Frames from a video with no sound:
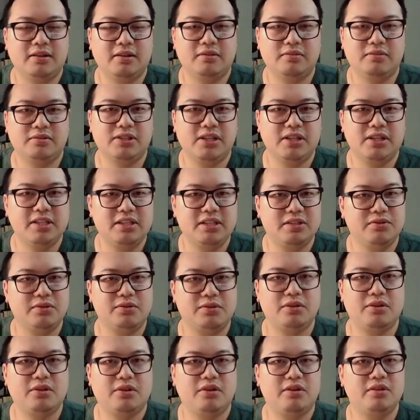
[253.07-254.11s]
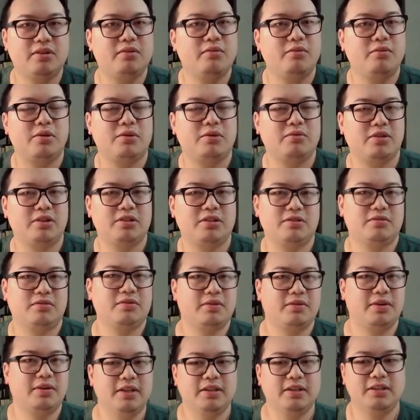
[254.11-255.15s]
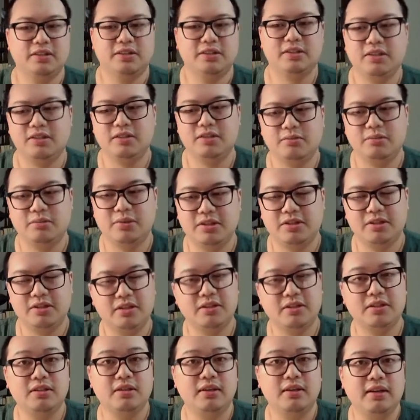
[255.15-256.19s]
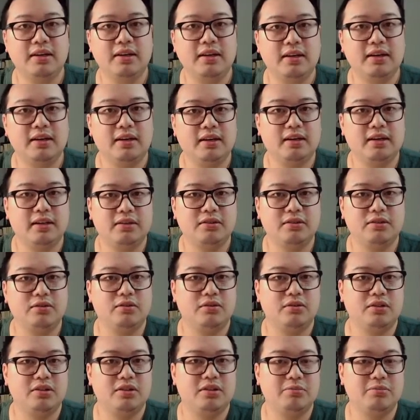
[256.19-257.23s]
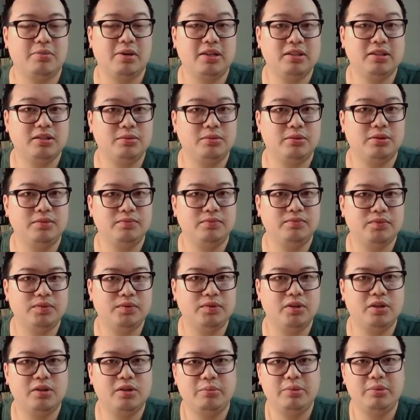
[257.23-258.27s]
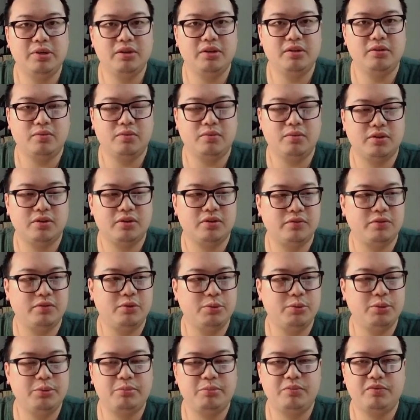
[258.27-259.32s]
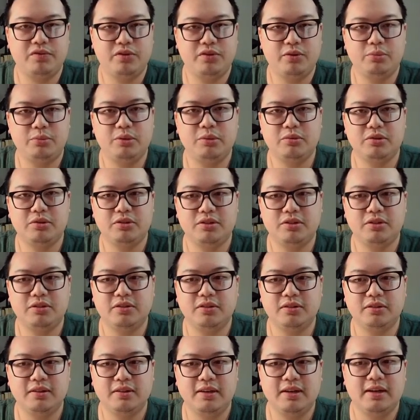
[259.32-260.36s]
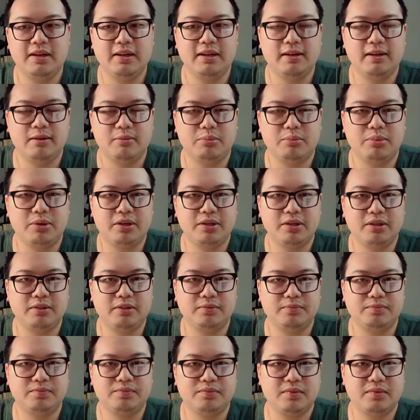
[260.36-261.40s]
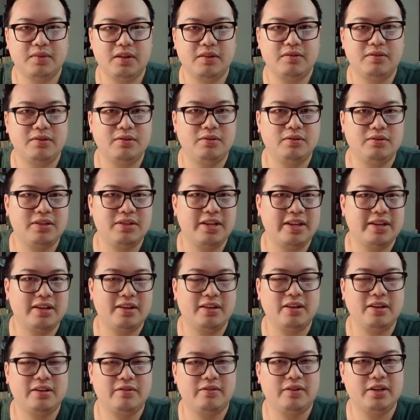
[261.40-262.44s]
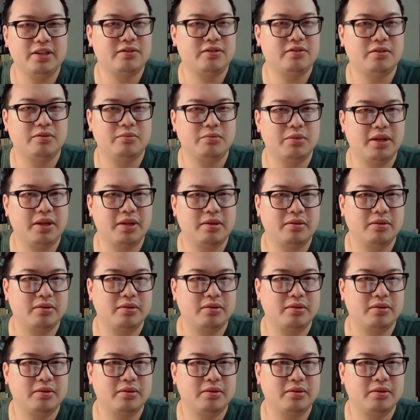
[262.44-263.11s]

Chinese food all in one restaurant, right? It just doesn't make sense. It's possible. You could be one of the few people to do it, but if you take any advice from like